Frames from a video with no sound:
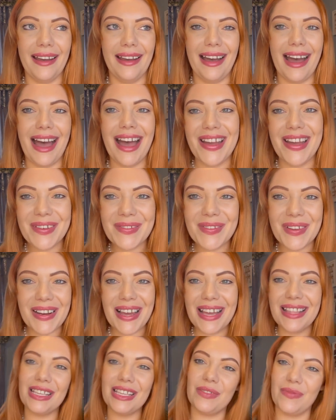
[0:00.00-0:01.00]
hope you
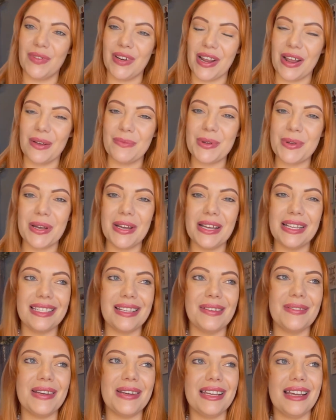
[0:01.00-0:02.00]
like this video, because
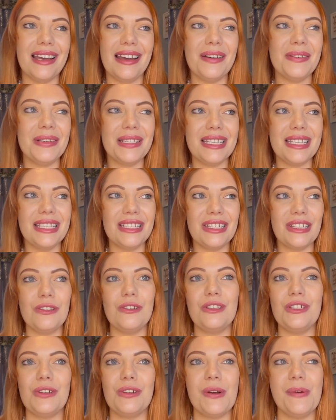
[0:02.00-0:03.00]
I wasn't too
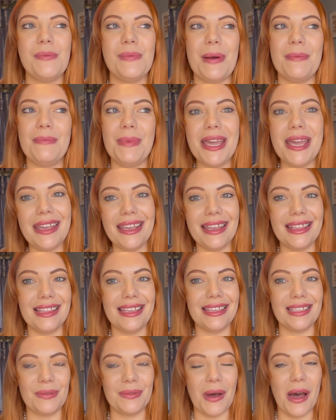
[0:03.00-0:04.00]
sure about making
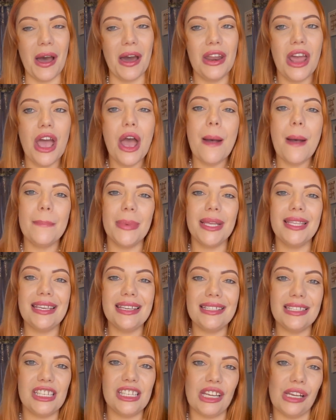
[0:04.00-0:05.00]
this one, but
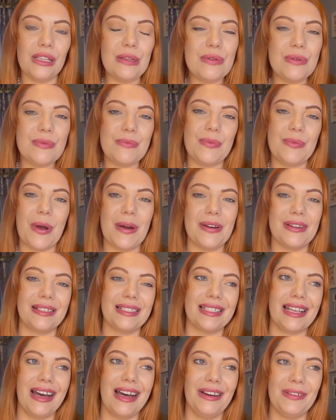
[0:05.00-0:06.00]
these are genuine
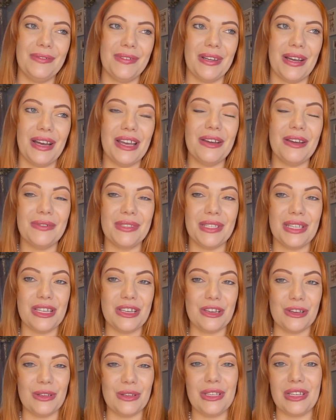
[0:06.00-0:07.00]
products that I obviously
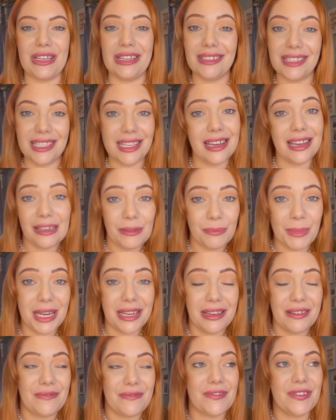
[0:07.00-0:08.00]
use. You can see how
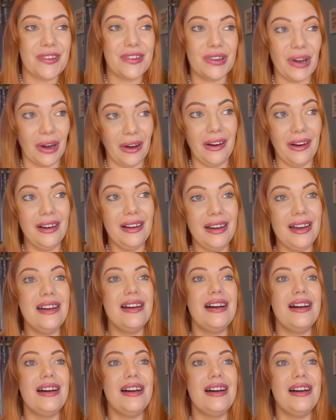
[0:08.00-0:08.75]
many I've got.